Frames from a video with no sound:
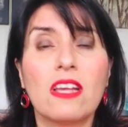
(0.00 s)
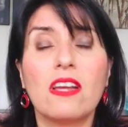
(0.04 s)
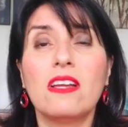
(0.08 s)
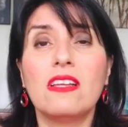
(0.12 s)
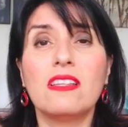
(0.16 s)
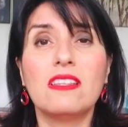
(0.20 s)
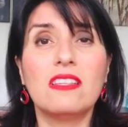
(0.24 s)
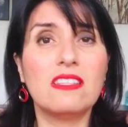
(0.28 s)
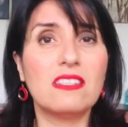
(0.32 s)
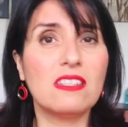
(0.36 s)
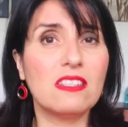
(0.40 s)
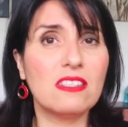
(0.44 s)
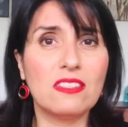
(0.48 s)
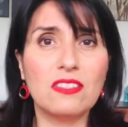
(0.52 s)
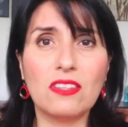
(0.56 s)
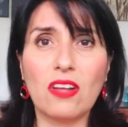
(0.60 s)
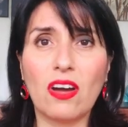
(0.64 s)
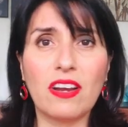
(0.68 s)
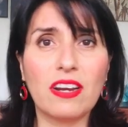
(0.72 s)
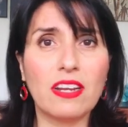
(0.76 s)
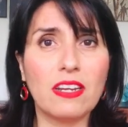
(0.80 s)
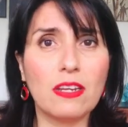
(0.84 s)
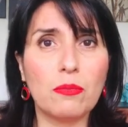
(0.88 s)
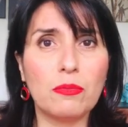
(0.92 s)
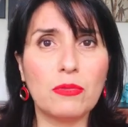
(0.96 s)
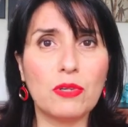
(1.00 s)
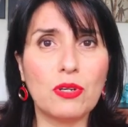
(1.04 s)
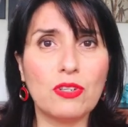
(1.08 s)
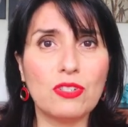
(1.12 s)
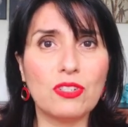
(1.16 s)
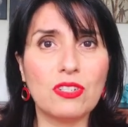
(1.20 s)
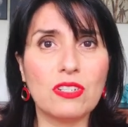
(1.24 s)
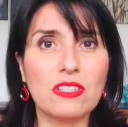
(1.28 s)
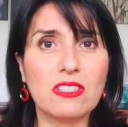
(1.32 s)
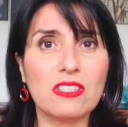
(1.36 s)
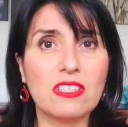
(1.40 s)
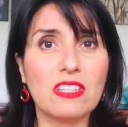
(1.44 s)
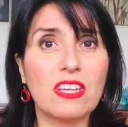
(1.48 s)
this is not an
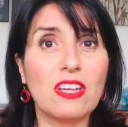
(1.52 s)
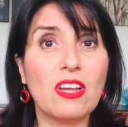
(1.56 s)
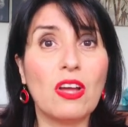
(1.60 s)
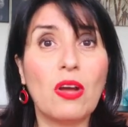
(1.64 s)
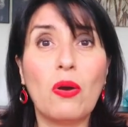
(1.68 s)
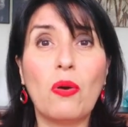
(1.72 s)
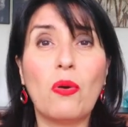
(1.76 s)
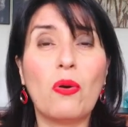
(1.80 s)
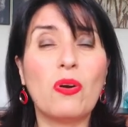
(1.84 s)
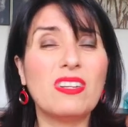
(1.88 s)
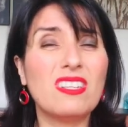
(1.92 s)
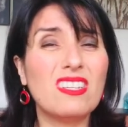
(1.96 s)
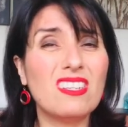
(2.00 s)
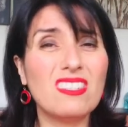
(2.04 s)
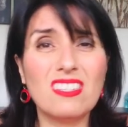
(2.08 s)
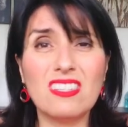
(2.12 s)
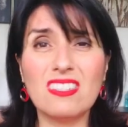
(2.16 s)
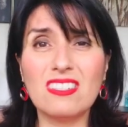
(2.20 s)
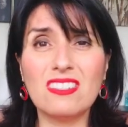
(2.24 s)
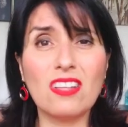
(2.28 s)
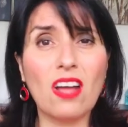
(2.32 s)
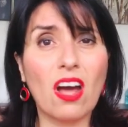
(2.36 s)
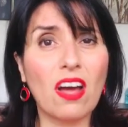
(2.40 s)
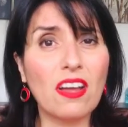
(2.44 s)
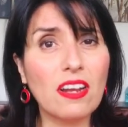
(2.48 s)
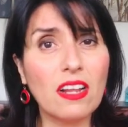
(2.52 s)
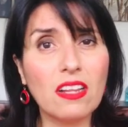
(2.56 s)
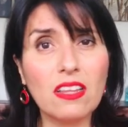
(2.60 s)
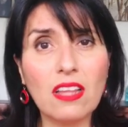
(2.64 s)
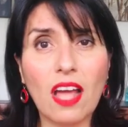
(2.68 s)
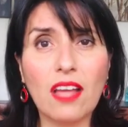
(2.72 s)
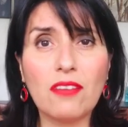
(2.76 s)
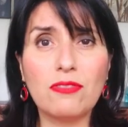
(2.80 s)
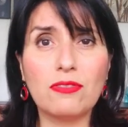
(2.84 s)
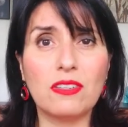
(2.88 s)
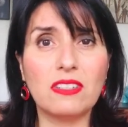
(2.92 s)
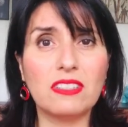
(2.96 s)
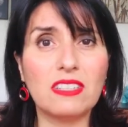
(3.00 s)
emergency or this is not a
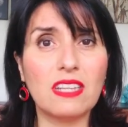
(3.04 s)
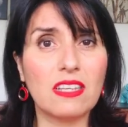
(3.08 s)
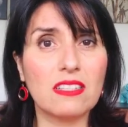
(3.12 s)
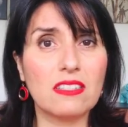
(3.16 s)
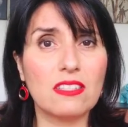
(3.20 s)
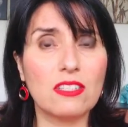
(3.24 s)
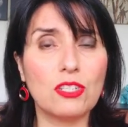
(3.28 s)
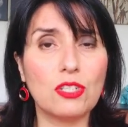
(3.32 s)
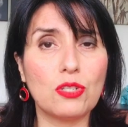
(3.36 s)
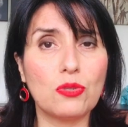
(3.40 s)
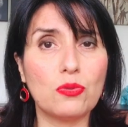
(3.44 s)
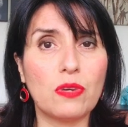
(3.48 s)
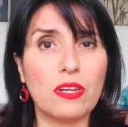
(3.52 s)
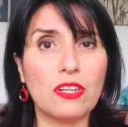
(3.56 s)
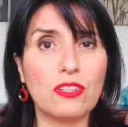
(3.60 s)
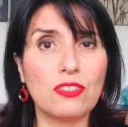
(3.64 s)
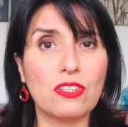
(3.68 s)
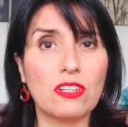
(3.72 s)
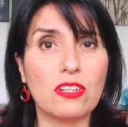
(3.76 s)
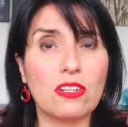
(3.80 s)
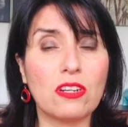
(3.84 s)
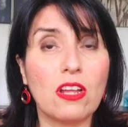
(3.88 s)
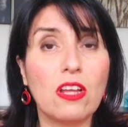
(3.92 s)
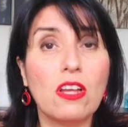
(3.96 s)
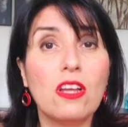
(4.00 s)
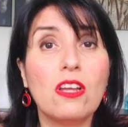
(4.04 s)
life or death situation